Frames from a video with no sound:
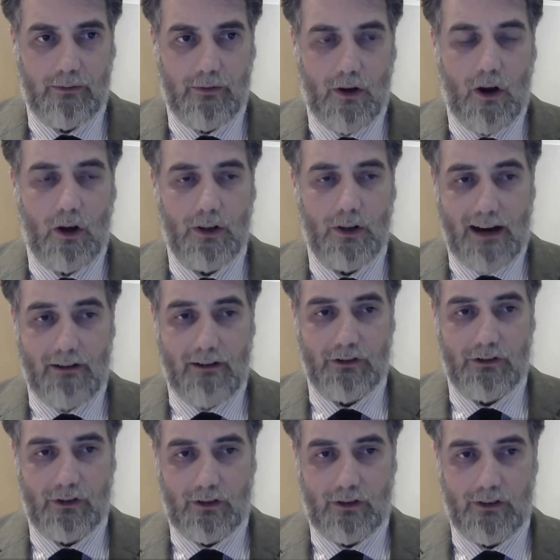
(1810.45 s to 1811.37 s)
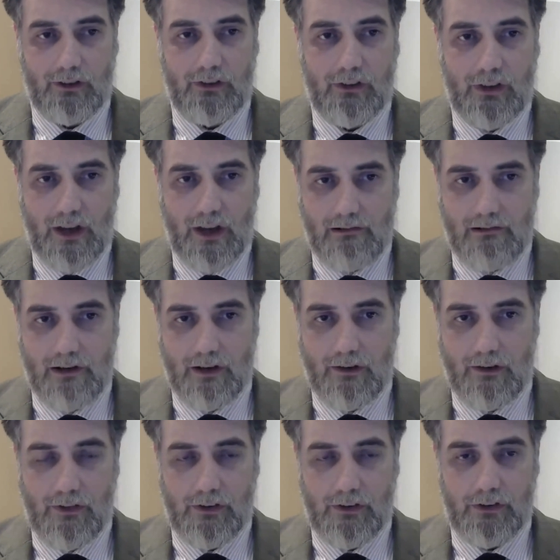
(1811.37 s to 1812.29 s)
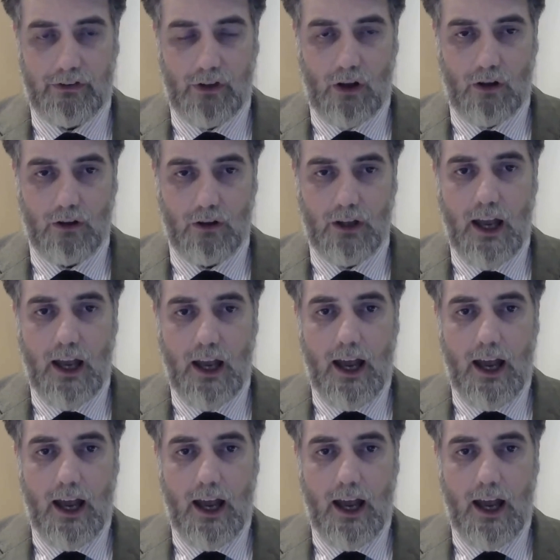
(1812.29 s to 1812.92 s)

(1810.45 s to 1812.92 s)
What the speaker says: on Aristotle's theory of the soul,